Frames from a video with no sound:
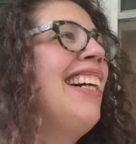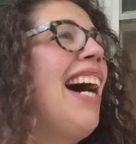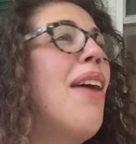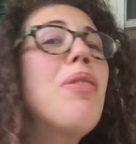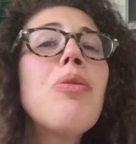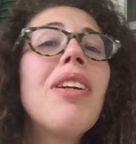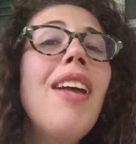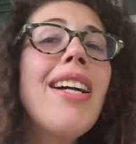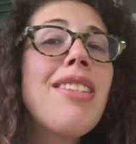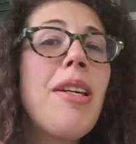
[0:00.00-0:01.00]
I was
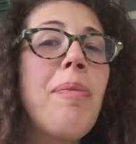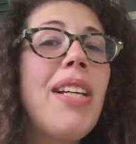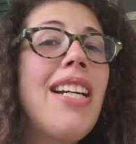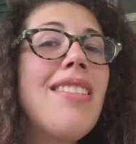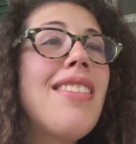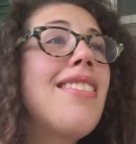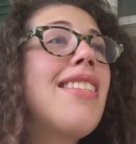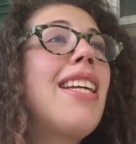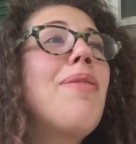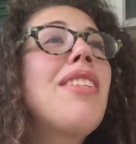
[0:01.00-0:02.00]
reluctant because it
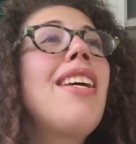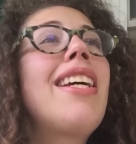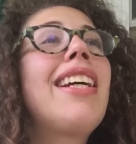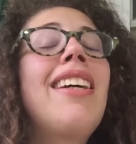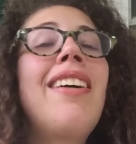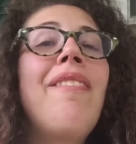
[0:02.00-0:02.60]
seems like,